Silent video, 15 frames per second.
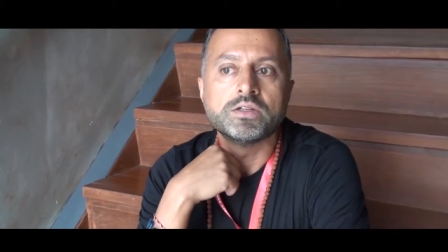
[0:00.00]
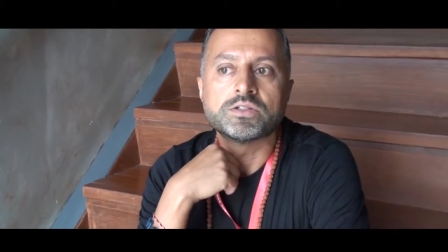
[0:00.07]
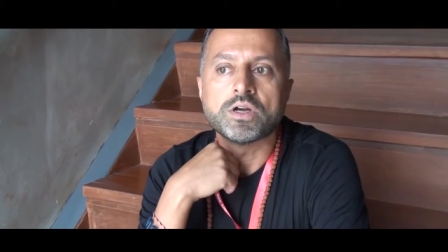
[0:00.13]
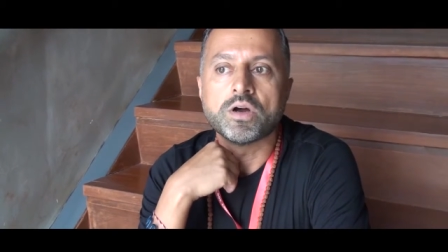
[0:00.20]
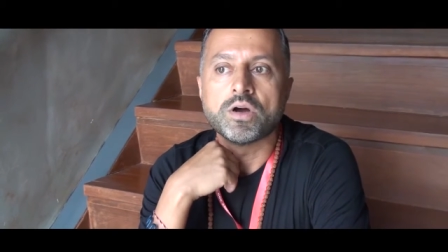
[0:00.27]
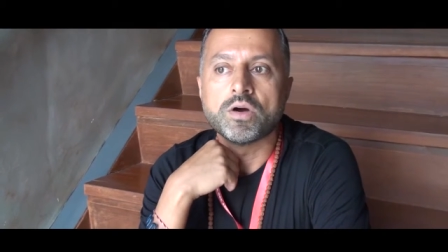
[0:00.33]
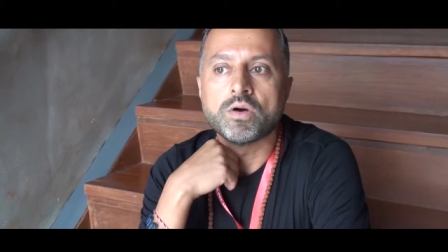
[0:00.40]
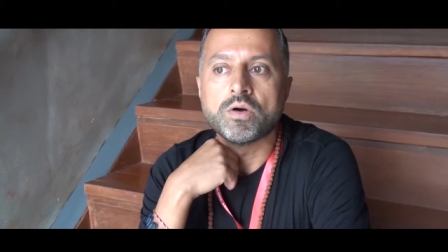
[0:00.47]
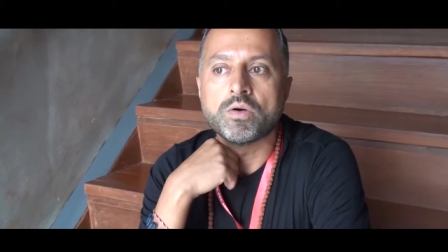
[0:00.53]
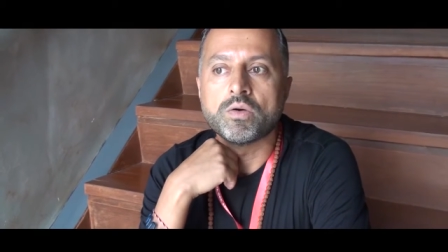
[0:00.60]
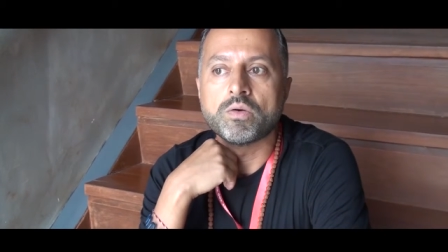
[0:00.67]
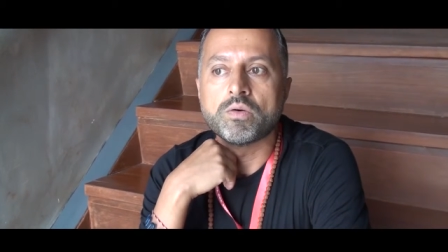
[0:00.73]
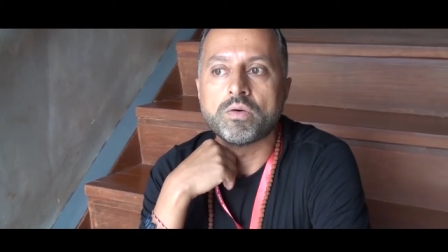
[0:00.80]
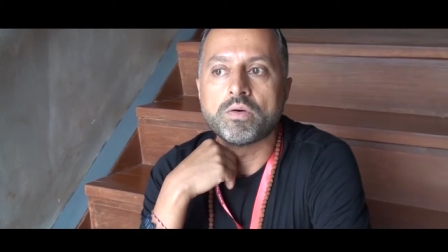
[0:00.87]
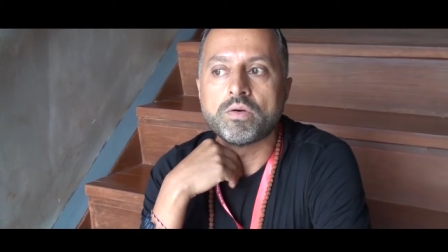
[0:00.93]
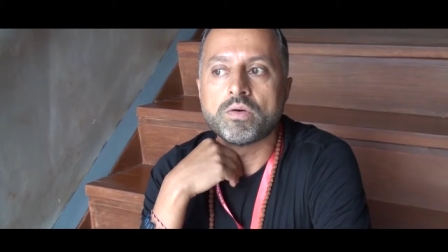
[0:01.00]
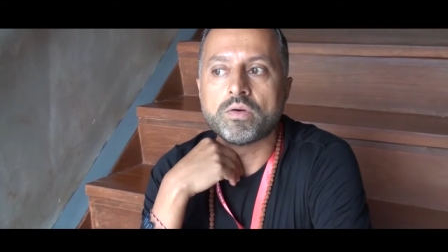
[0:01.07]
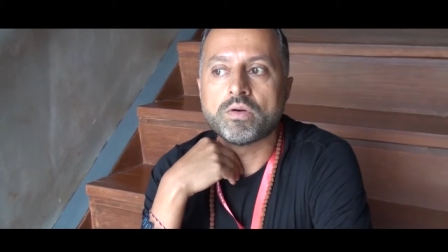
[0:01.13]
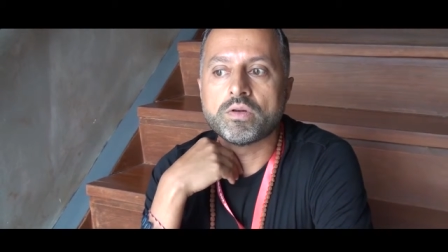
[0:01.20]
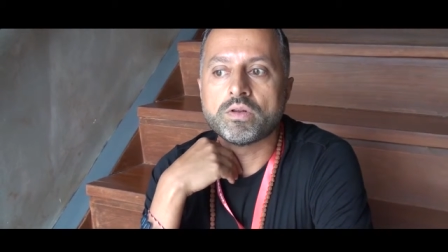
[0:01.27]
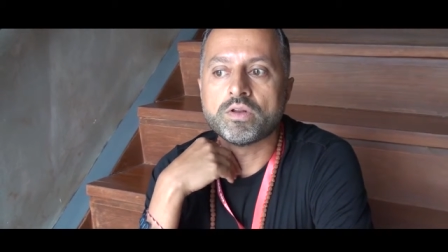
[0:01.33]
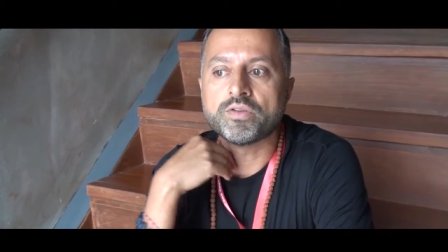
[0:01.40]
So,
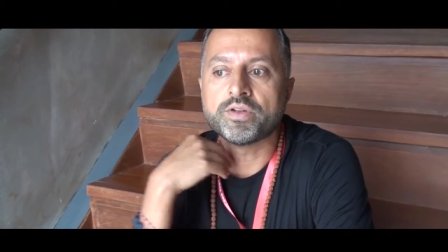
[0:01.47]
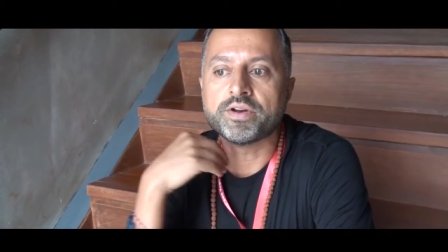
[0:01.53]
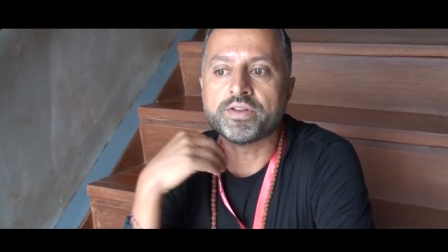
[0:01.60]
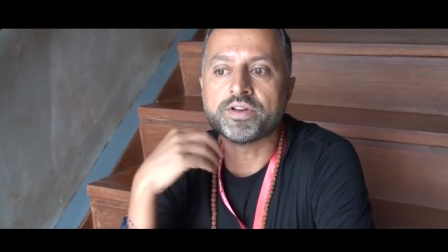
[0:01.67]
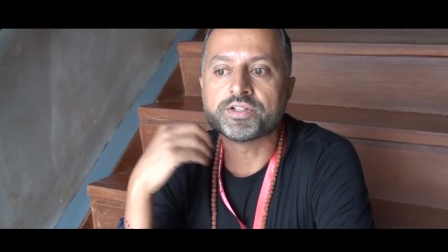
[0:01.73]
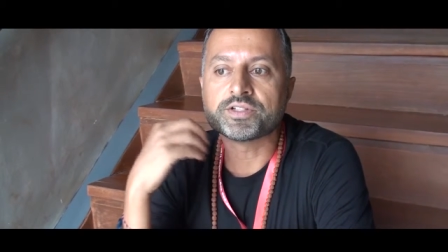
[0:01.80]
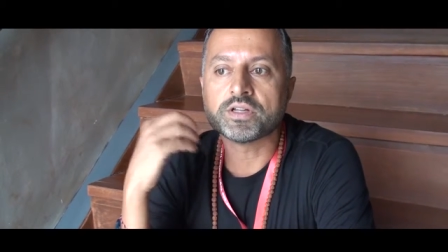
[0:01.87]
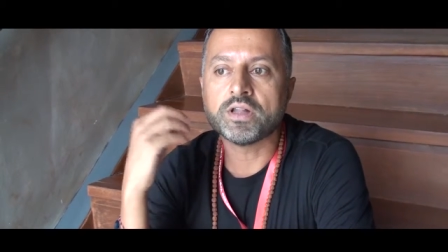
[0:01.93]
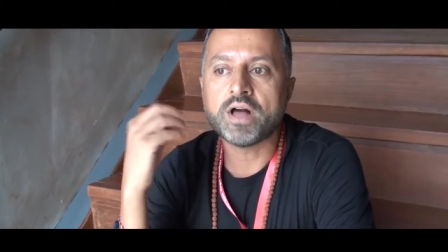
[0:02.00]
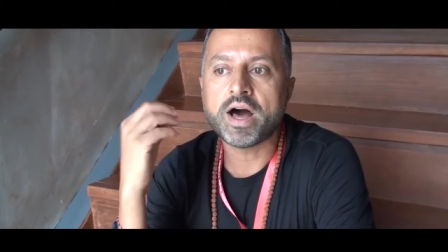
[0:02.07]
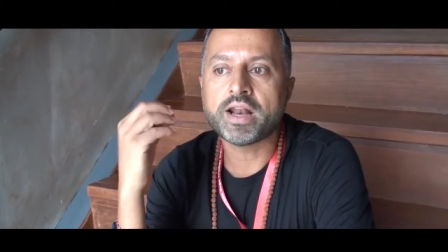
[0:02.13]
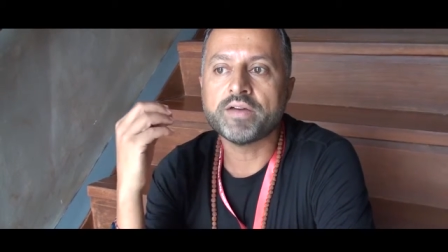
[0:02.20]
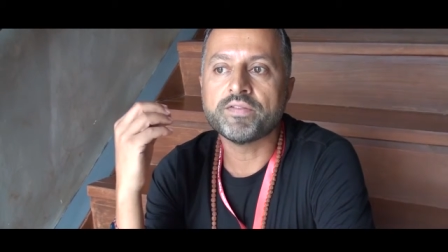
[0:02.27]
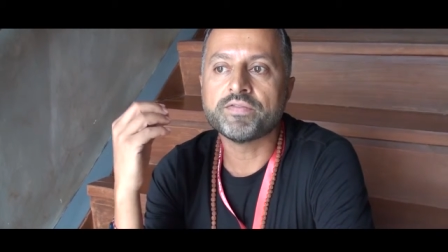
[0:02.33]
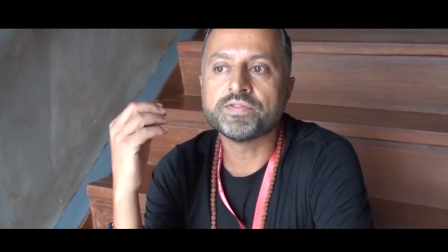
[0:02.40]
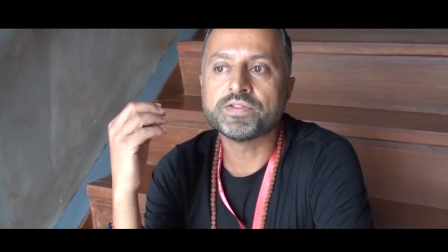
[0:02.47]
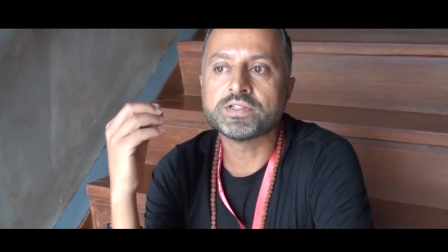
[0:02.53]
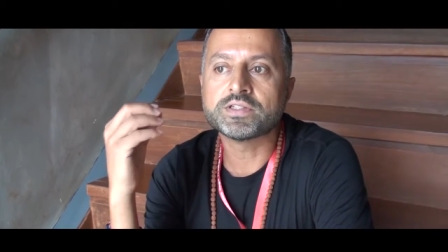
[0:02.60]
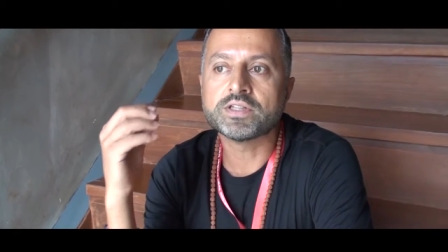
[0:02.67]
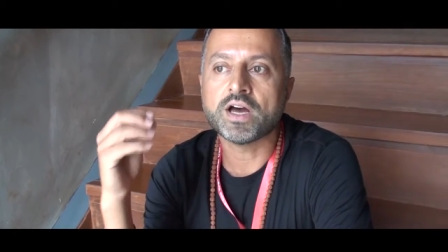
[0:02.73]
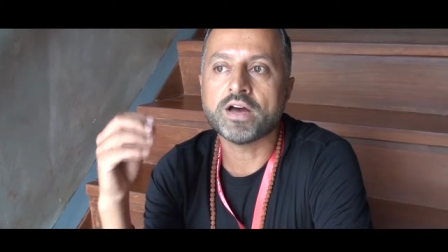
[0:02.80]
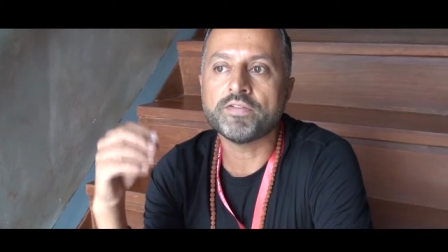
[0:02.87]
you know, there, there's a lot of
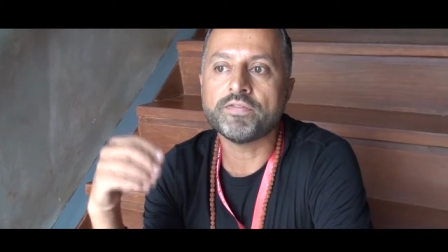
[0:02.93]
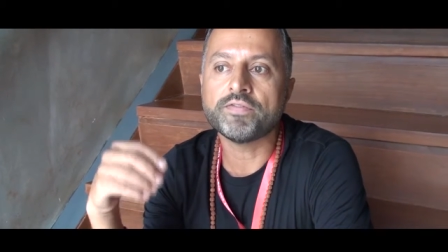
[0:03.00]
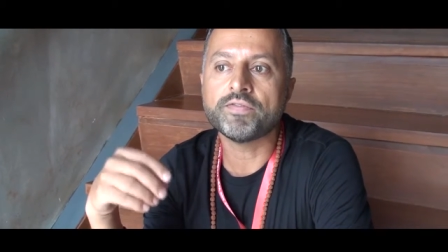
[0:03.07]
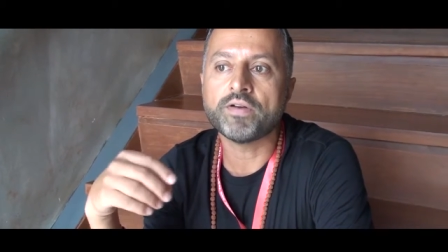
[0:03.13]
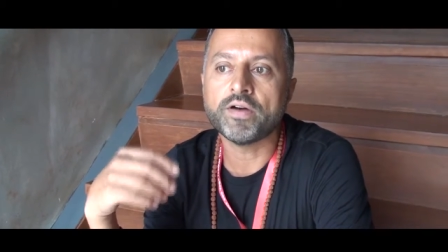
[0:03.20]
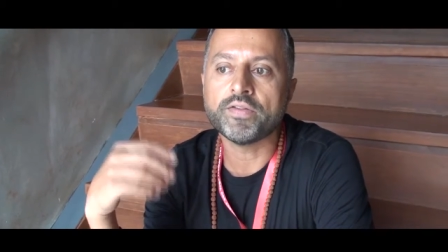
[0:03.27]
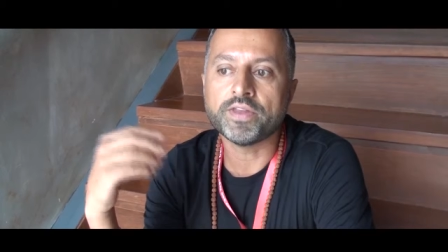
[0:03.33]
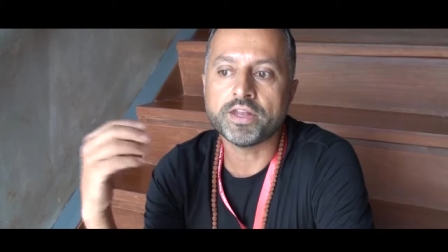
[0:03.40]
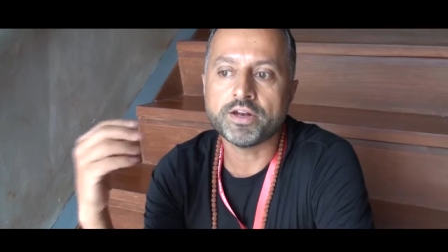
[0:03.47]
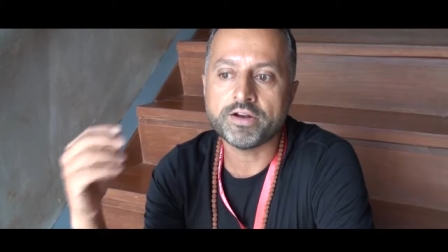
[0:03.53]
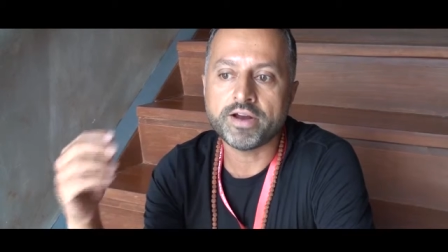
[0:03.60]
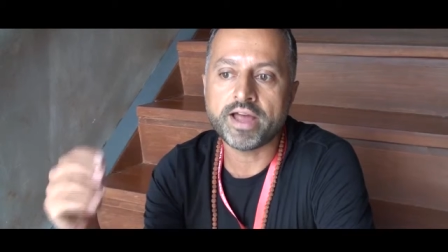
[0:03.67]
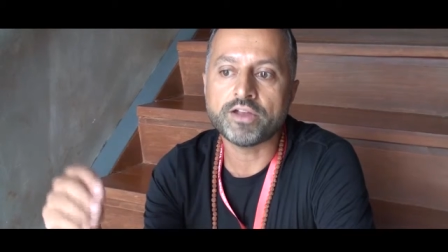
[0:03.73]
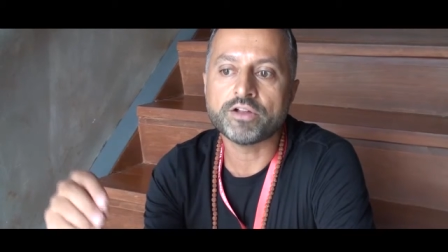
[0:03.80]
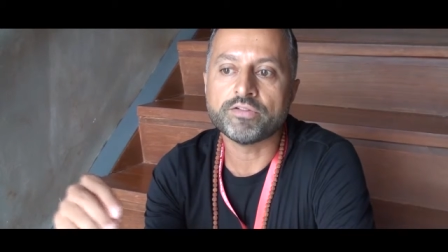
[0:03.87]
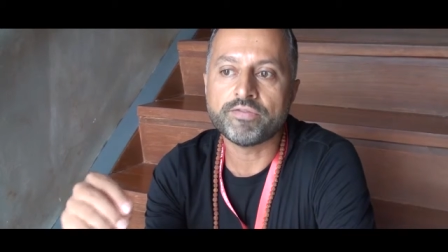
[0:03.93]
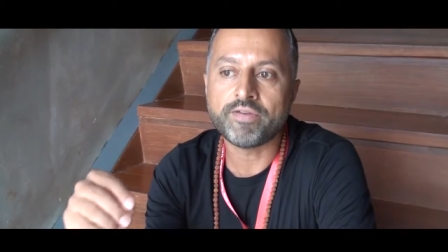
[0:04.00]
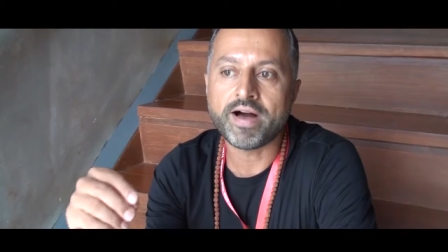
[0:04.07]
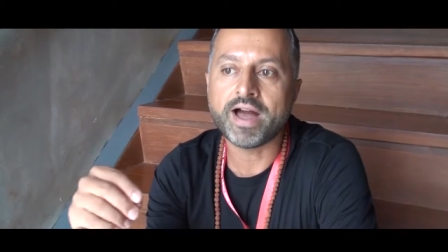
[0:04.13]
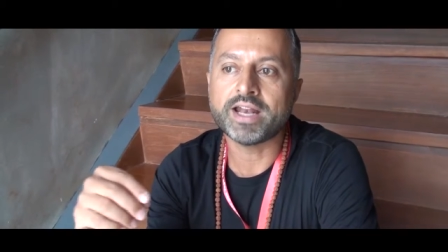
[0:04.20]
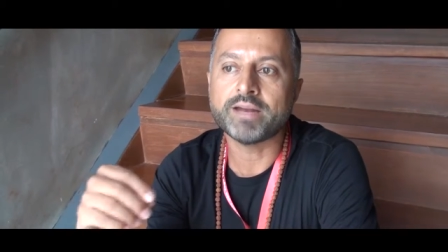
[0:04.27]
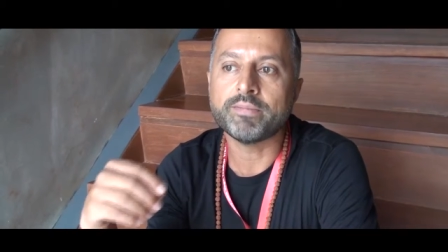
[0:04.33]
stuff on the internet you'll
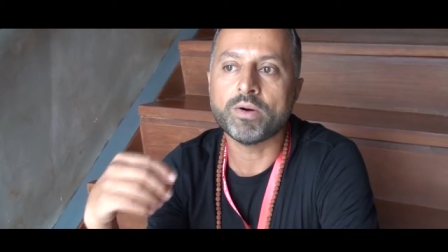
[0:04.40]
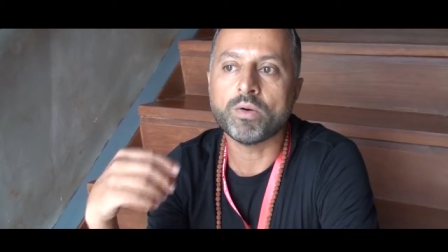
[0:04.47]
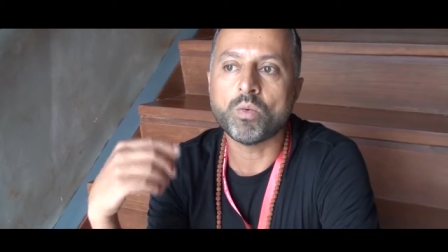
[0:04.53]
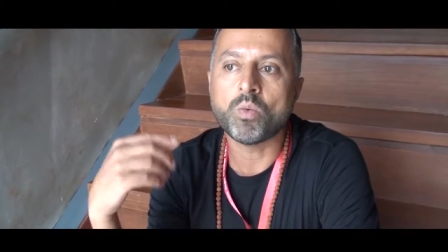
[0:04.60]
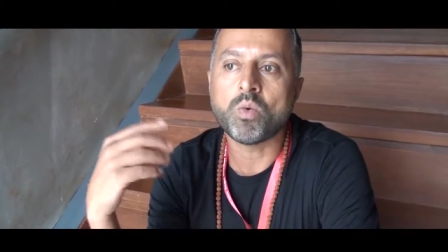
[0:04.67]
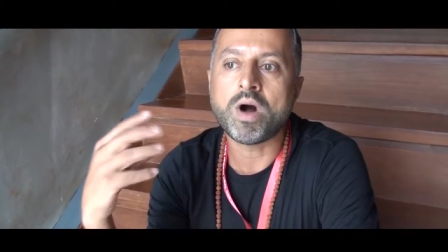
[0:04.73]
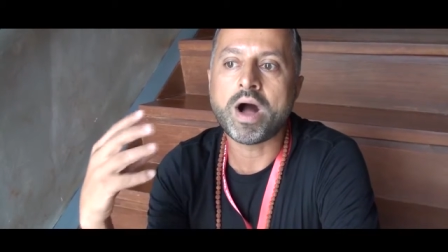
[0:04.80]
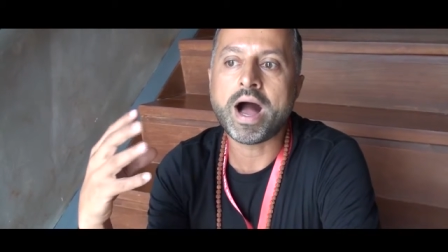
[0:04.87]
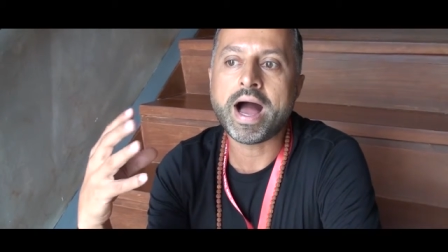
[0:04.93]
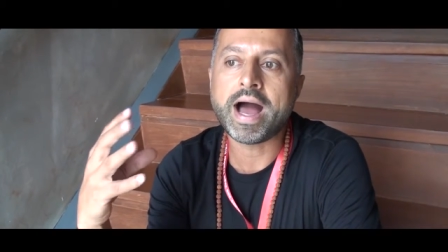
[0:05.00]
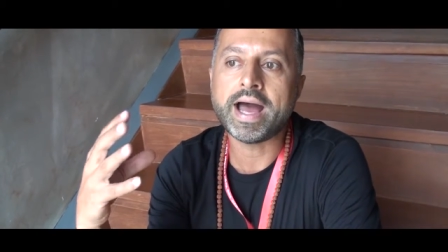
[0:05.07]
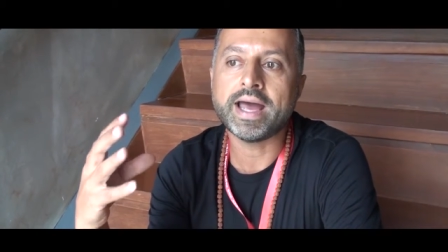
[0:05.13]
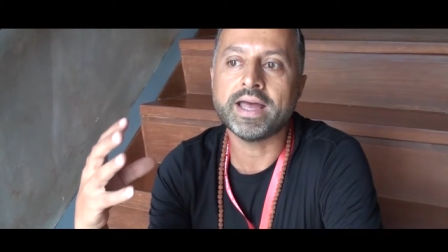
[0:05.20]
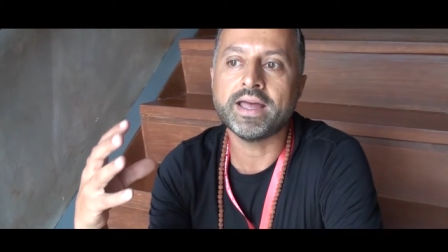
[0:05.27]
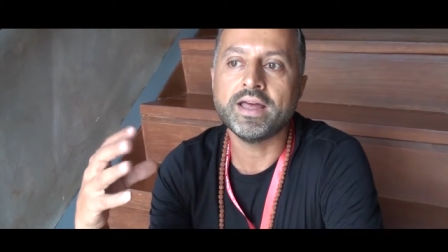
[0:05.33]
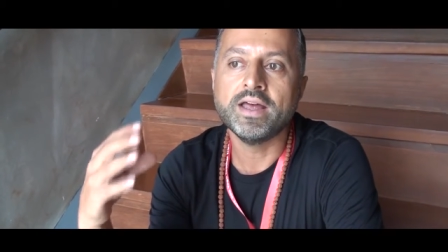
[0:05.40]
find about why